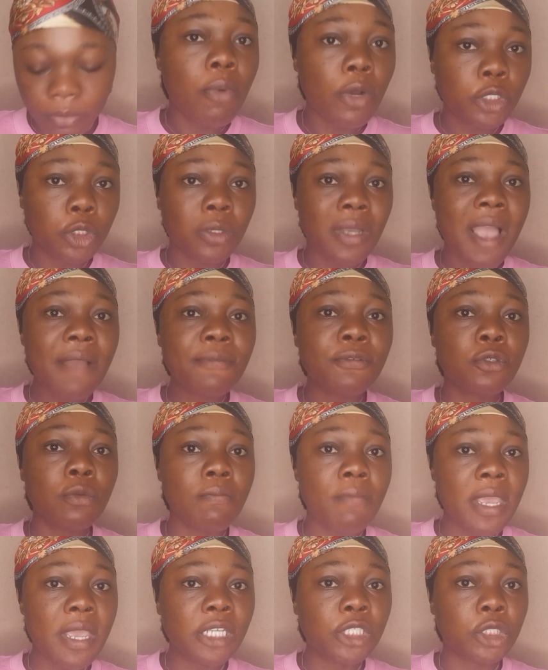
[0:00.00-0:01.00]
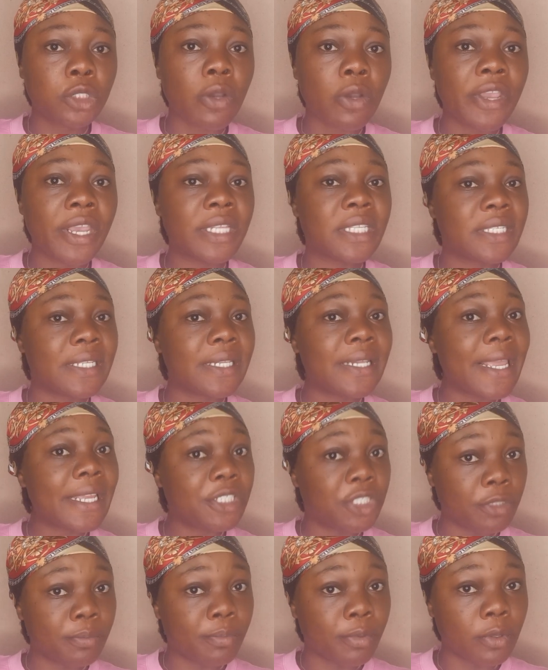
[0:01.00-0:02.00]
but you have to make sure it's
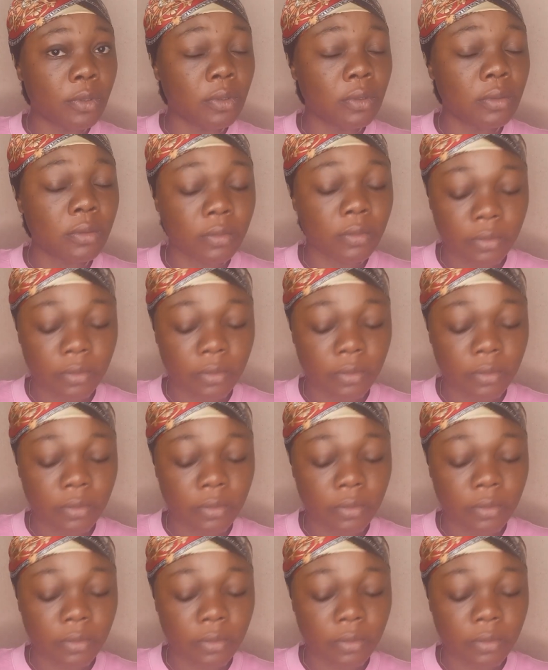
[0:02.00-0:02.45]
legible.